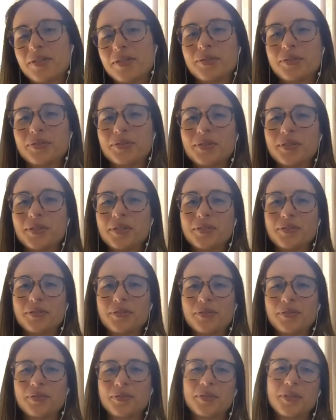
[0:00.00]
of
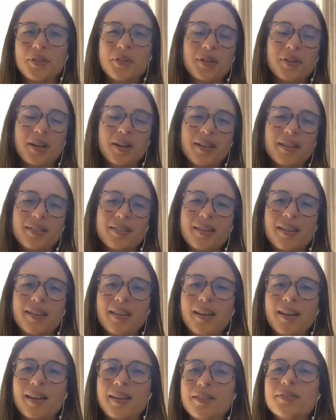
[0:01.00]
yoga, is that
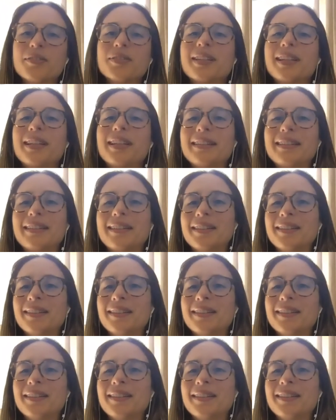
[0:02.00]
I don't need